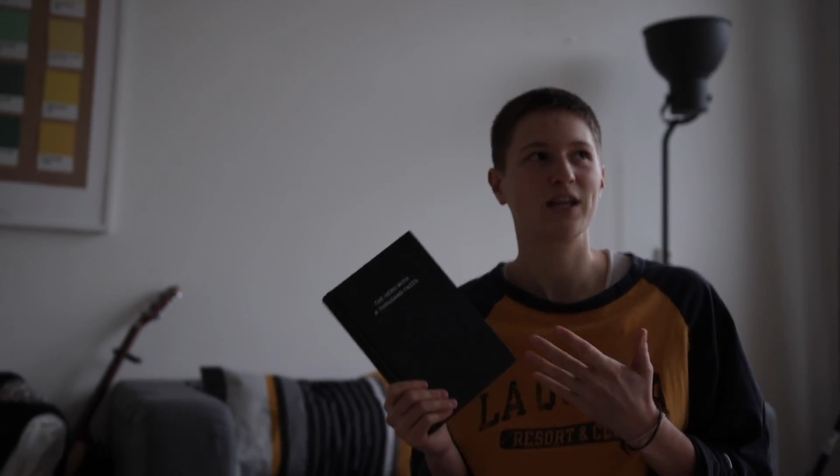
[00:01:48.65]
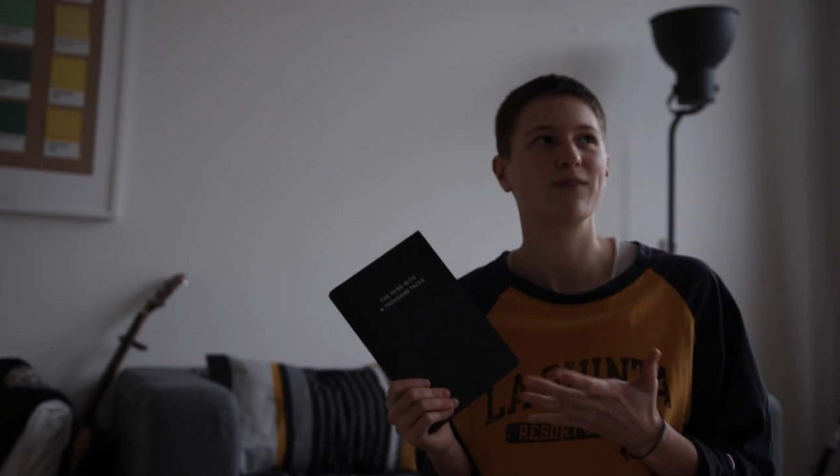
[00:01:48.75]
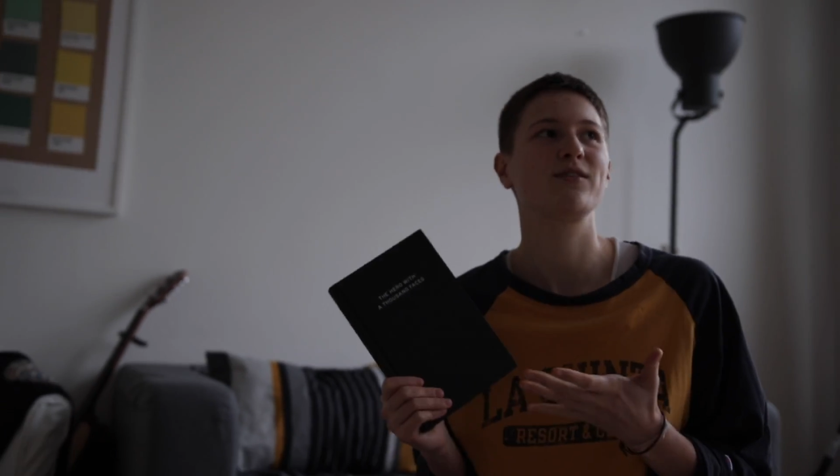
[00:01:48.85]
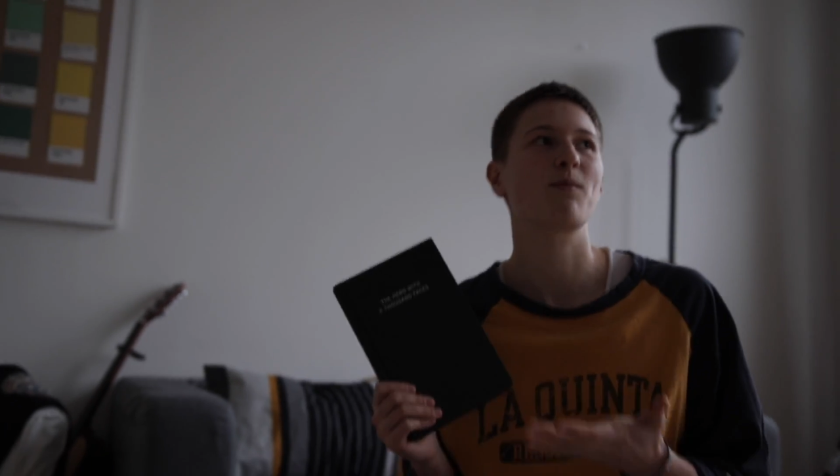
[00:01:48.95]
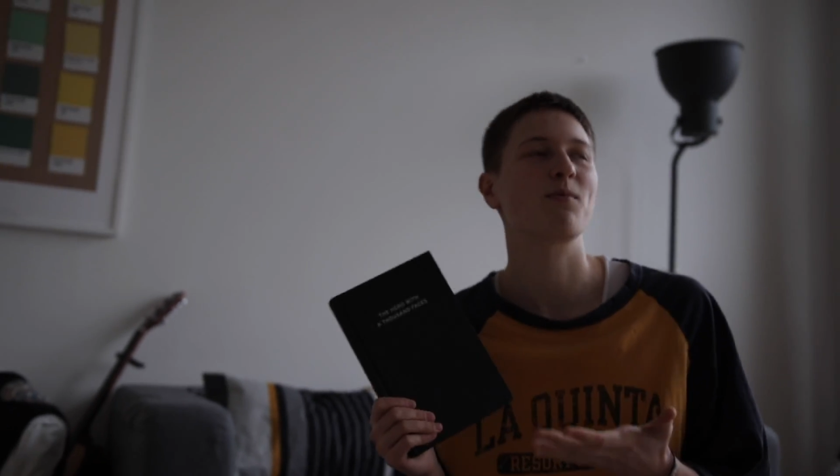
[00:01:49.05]

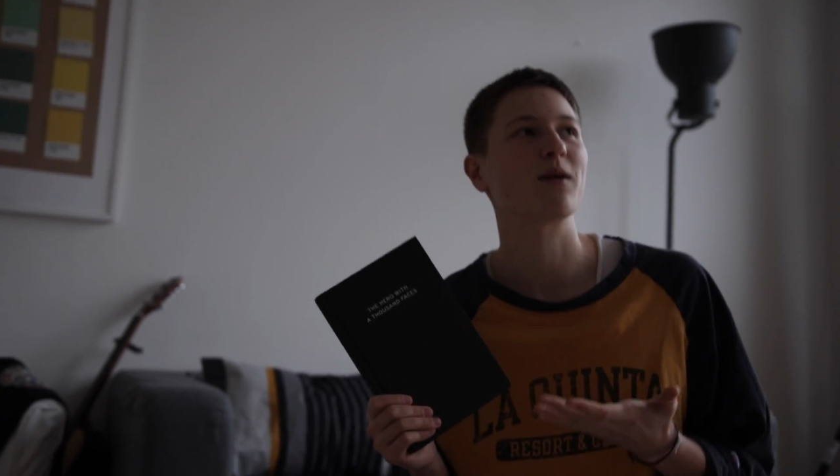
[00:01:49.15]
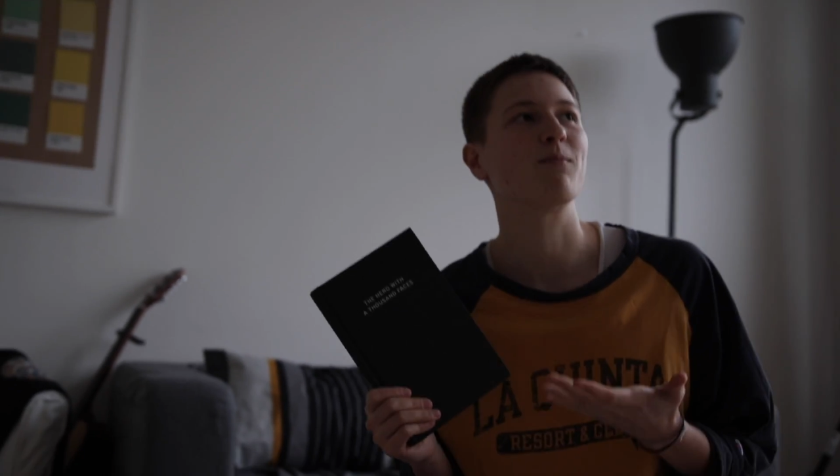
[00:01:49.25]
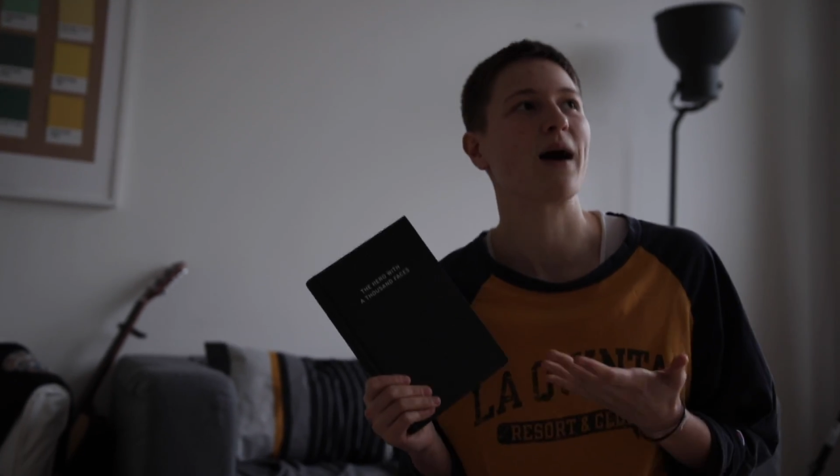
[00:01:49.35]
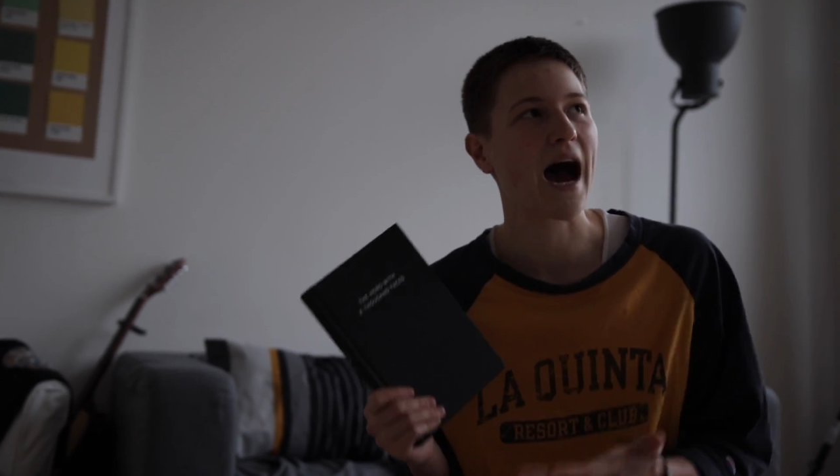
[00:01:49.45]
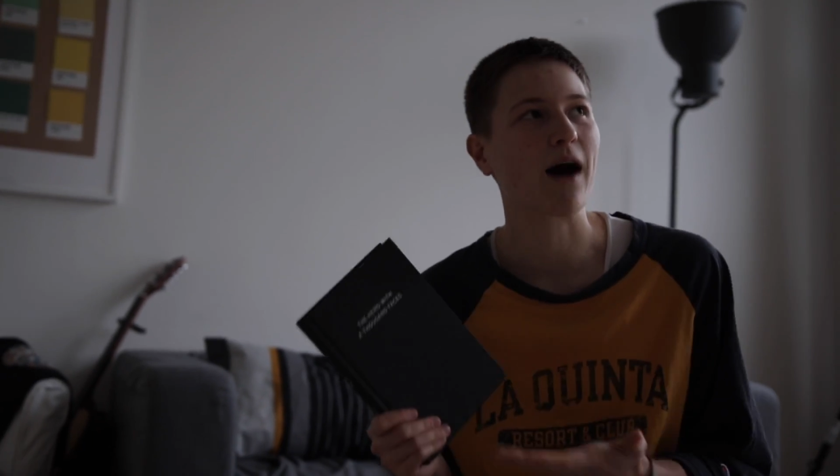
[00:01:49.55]
give
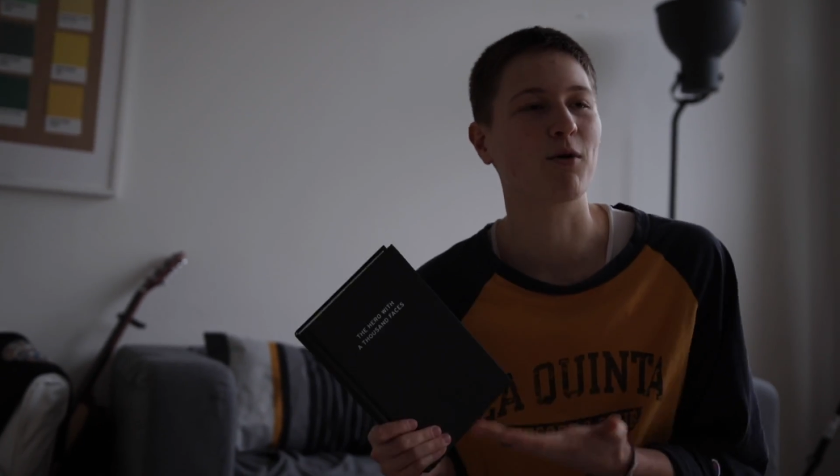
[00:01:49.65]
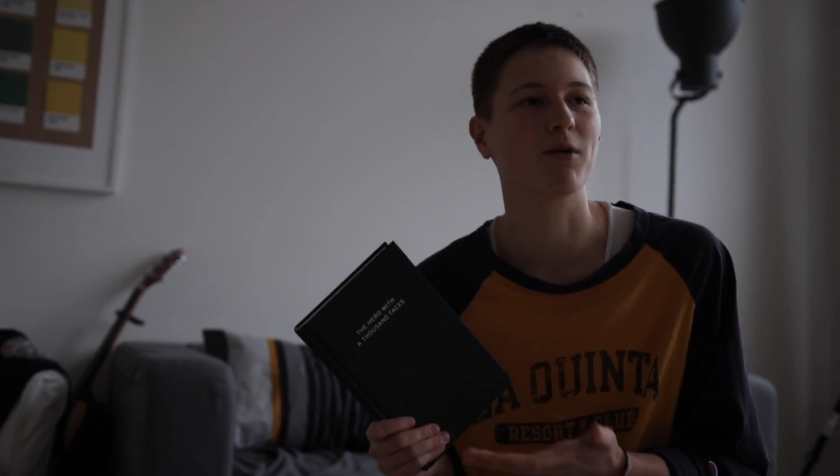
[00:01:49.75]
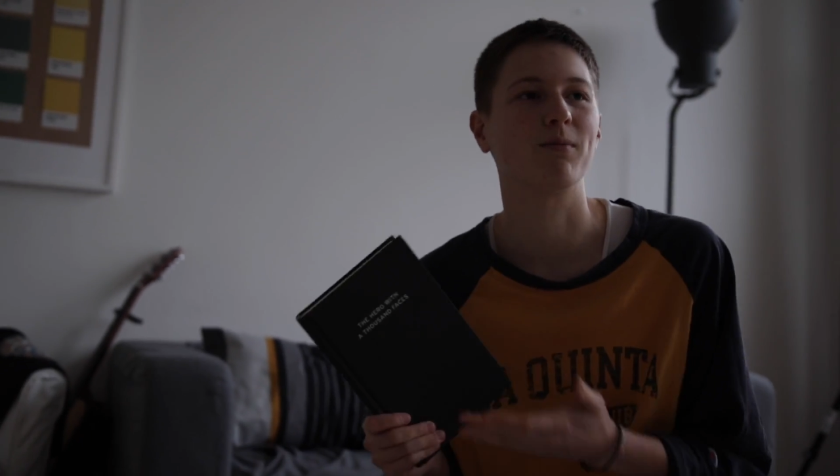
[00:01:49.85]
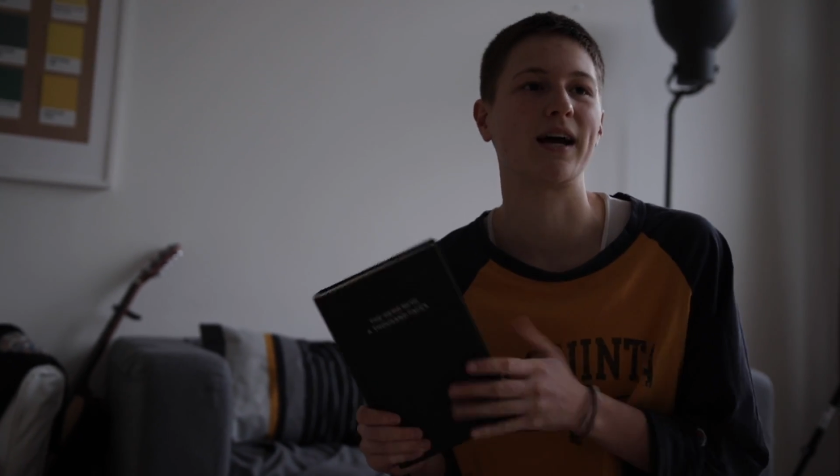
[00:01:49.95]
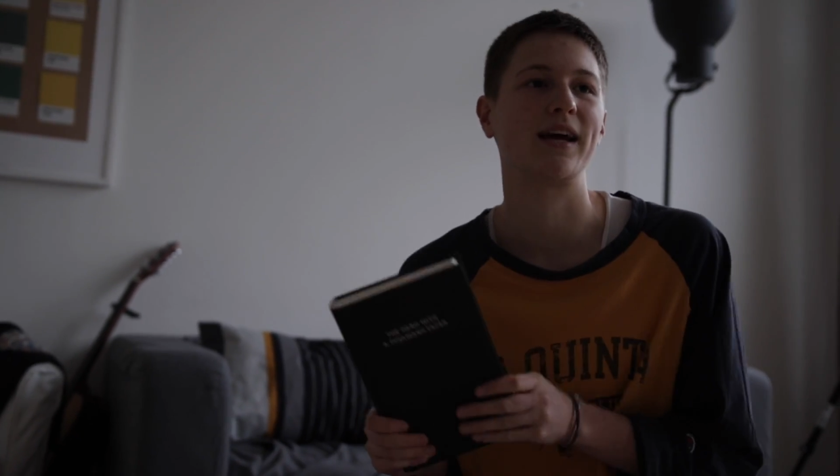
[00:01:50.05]
something
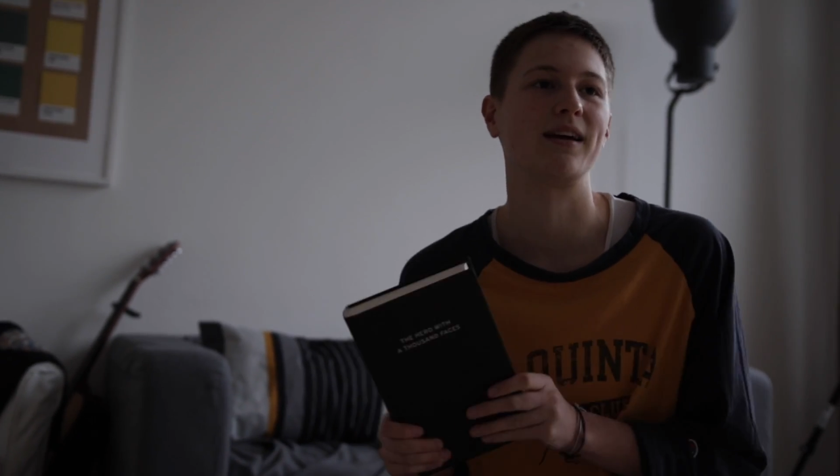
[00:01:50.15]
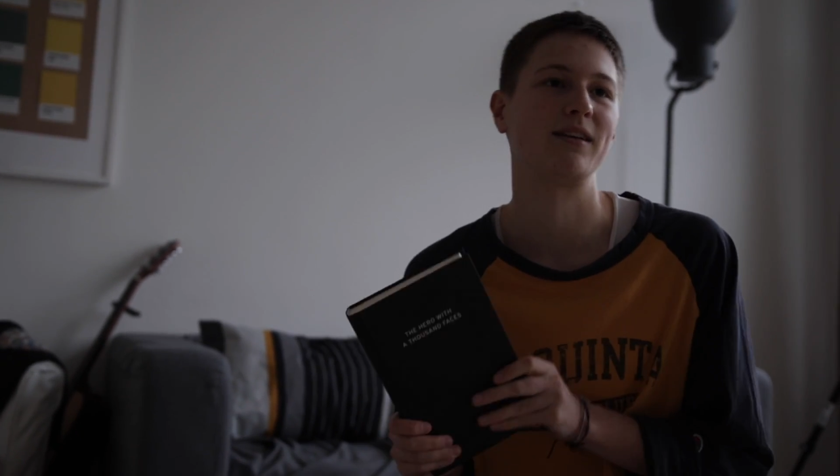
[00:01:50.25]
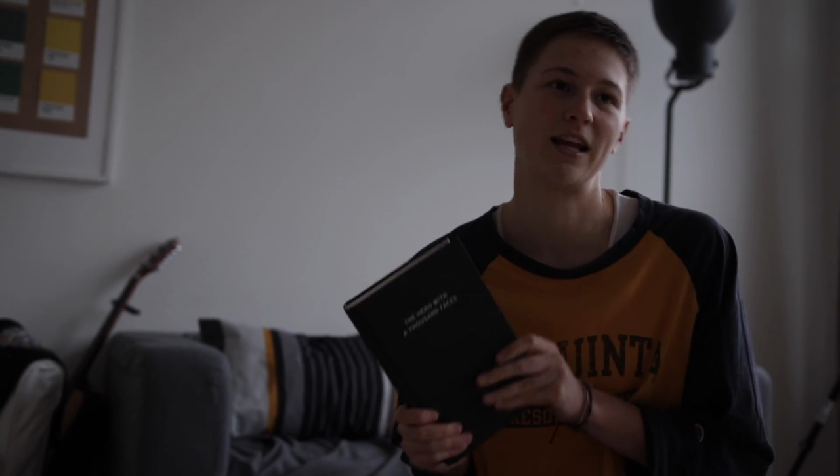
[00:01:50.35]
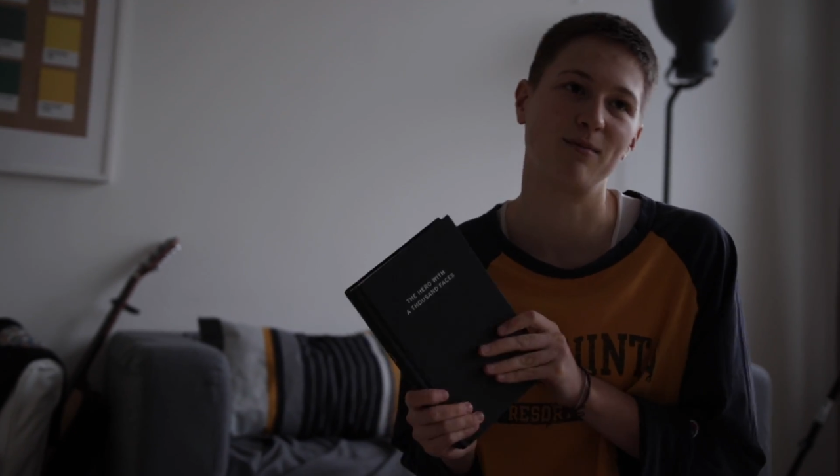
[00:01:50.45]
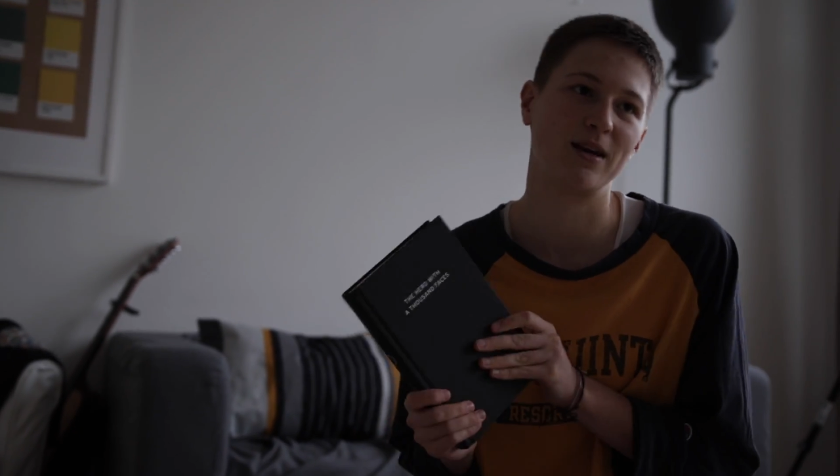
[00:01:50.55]
power by
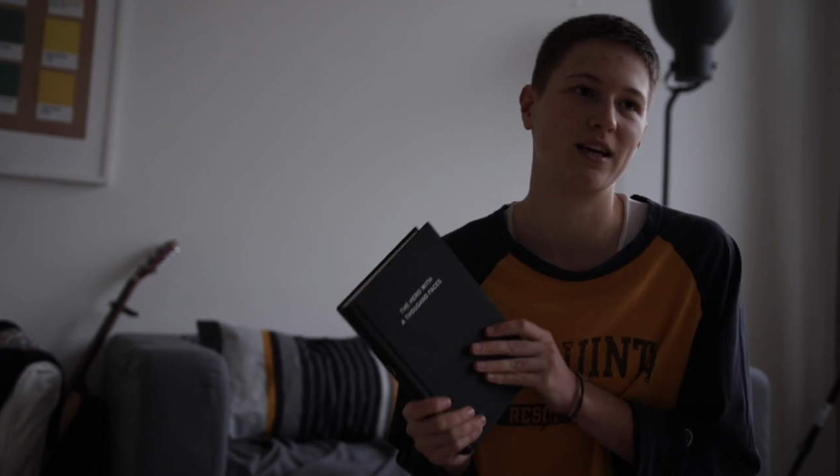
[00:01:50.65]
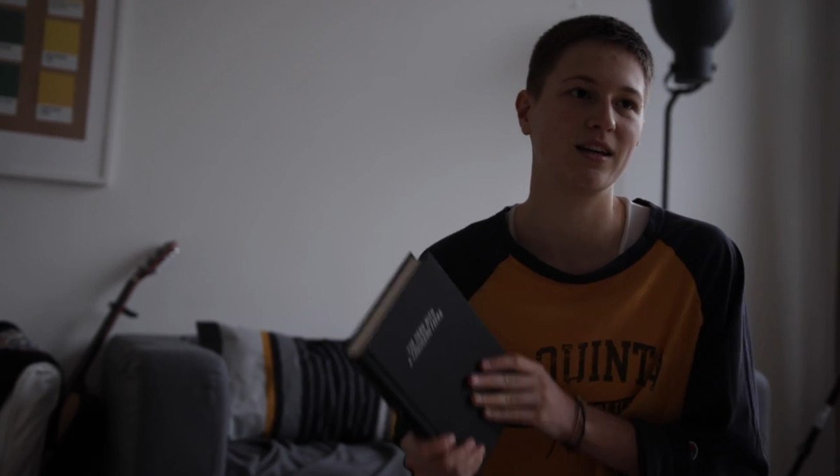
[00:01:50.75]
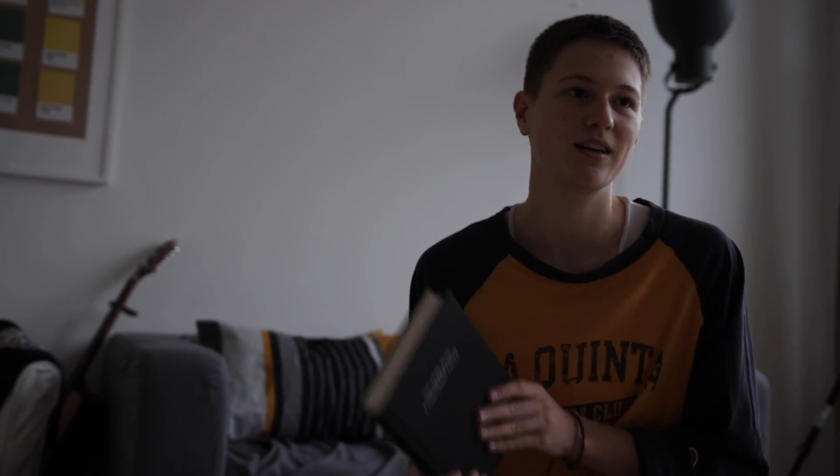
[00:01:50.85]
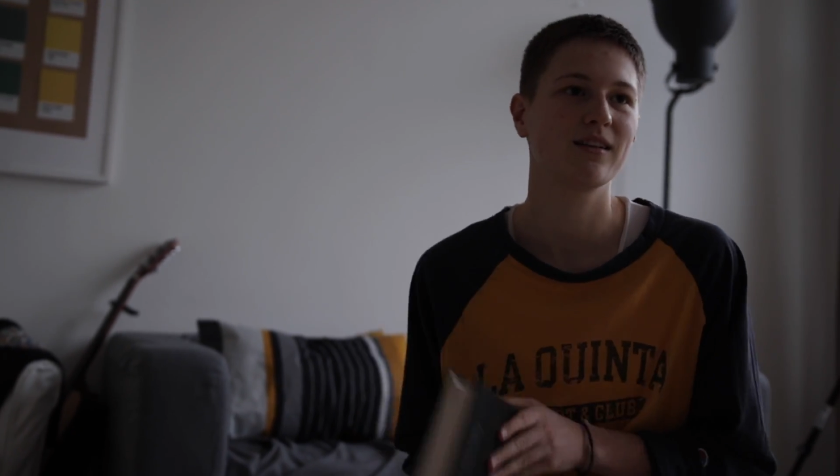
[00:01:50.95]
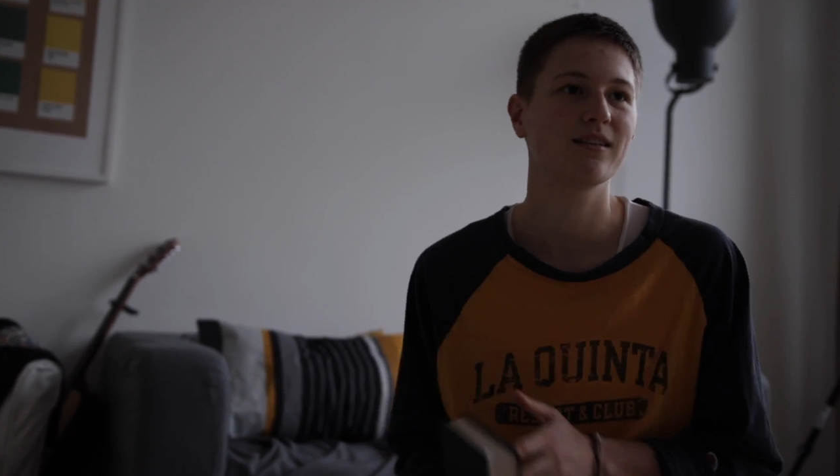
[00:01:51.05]
naming it.